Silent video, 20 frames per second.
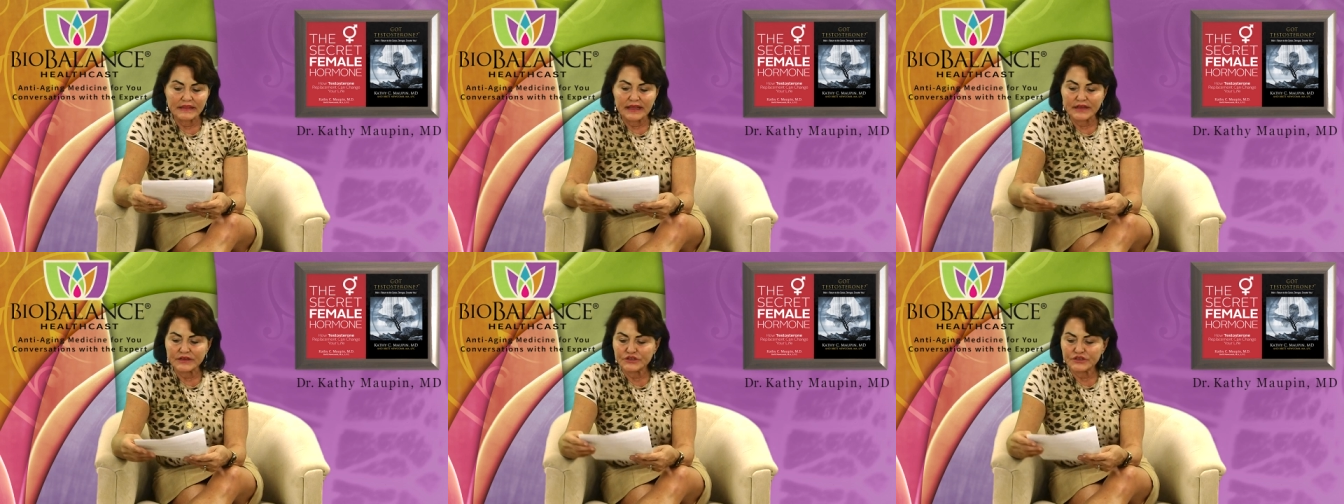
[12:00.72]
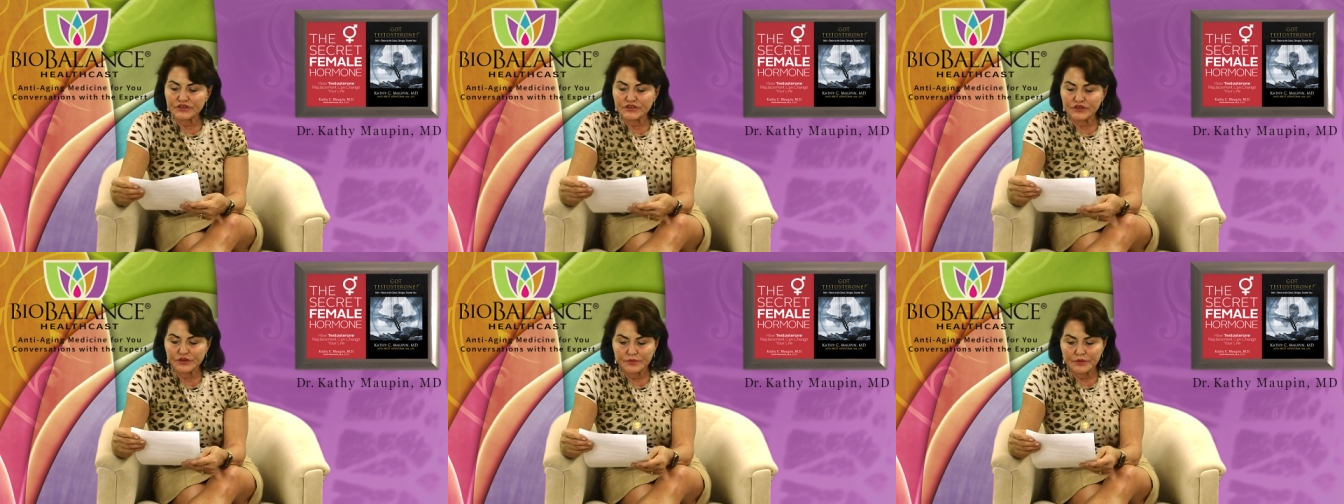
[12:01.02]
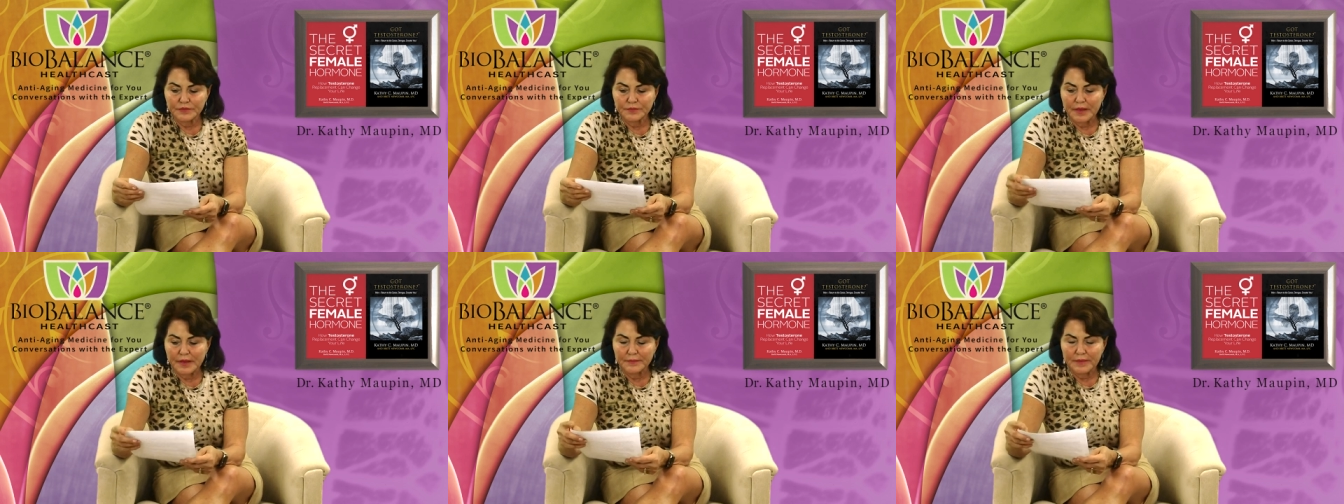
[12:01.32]
like to do
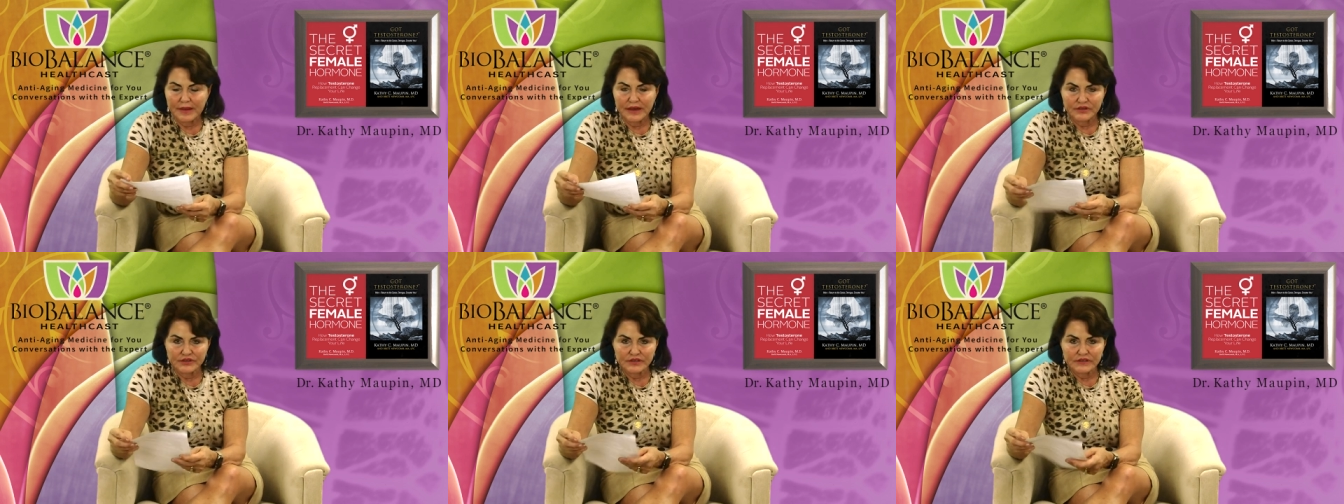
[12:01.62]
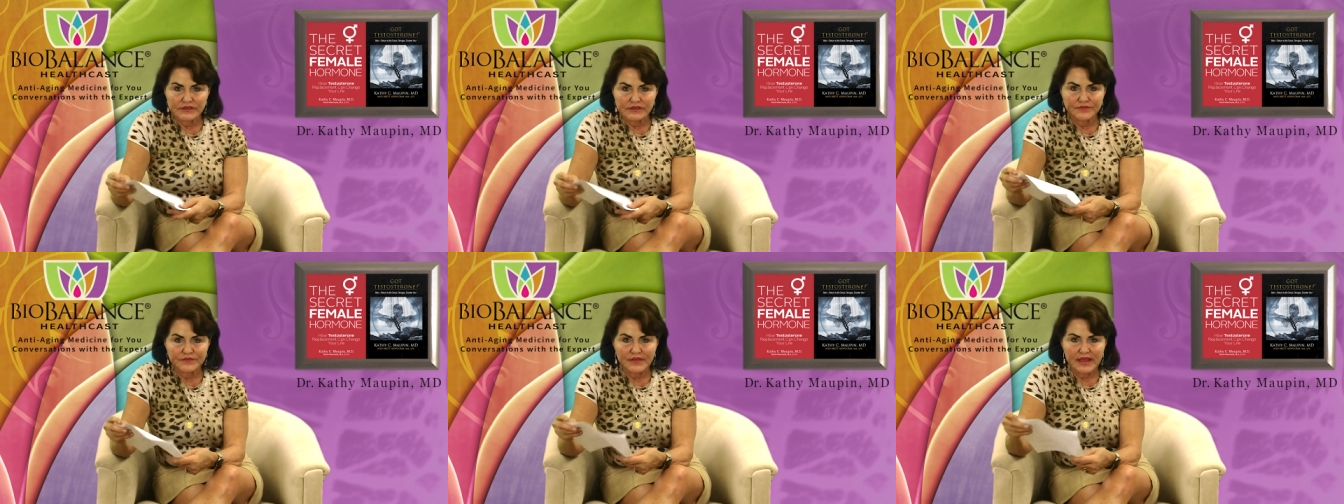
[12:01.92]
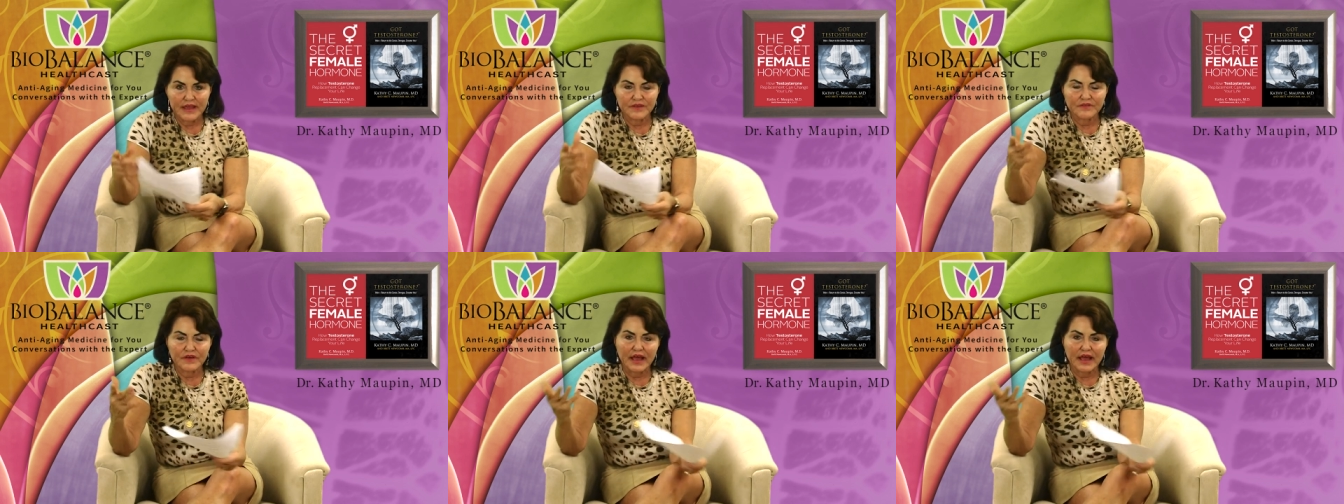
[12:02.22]
with my patients if they
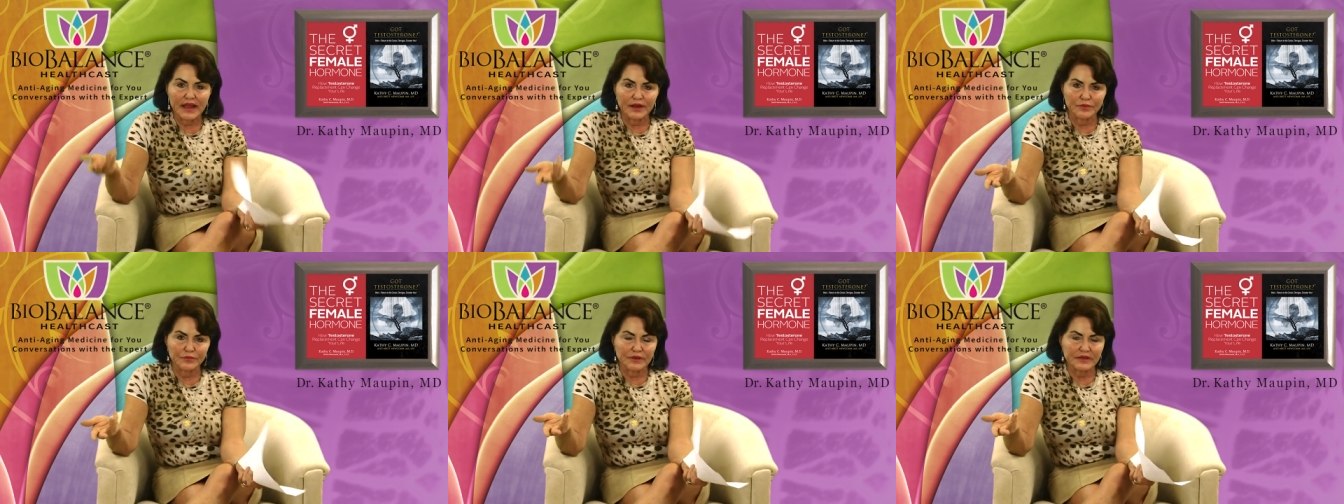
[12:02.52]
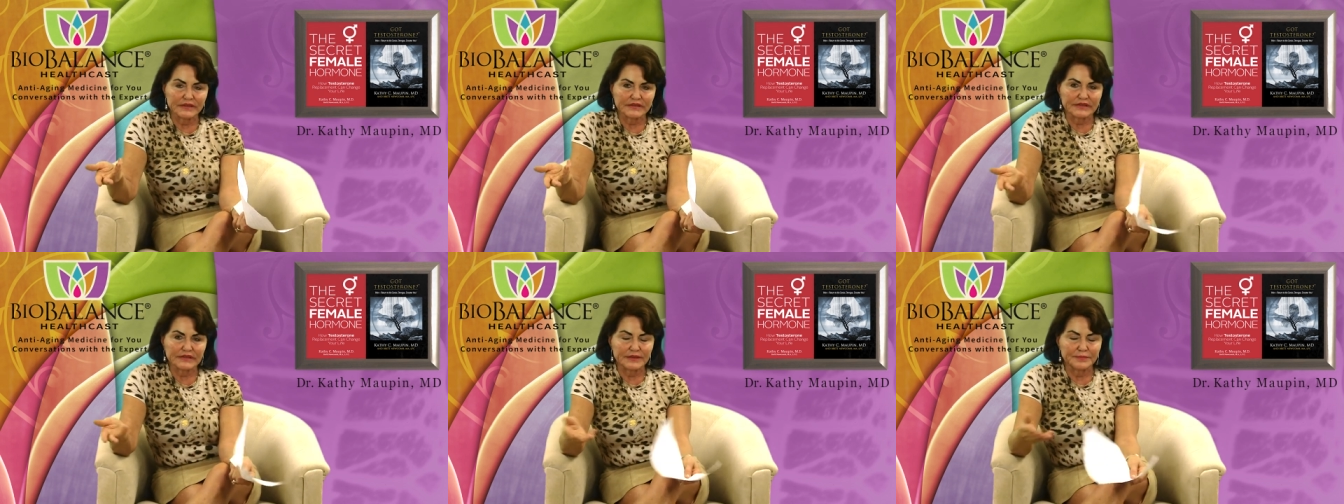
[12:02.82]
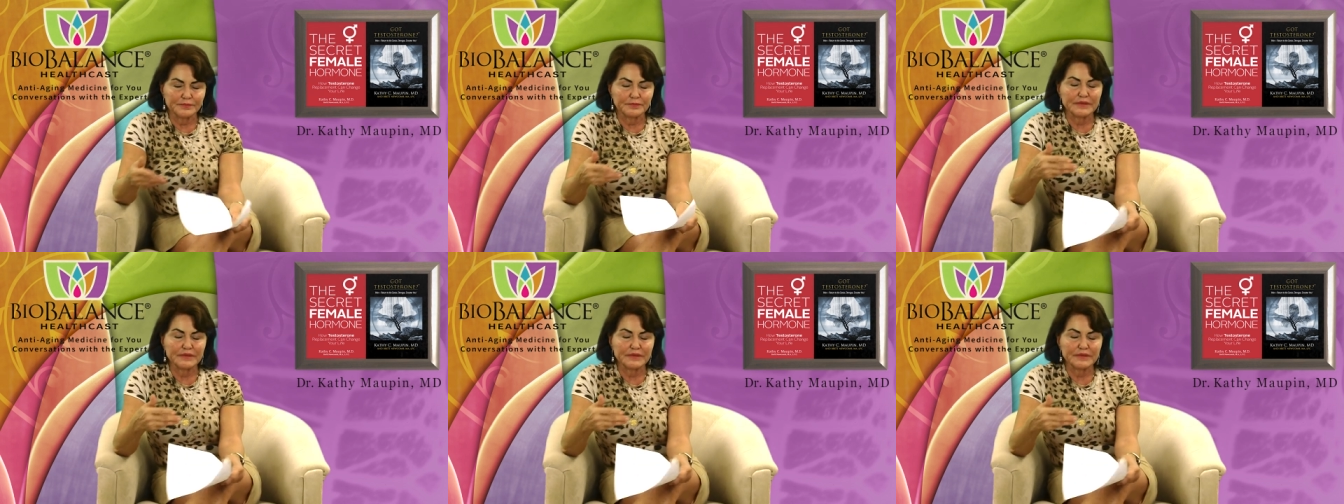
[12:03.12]
have high risk,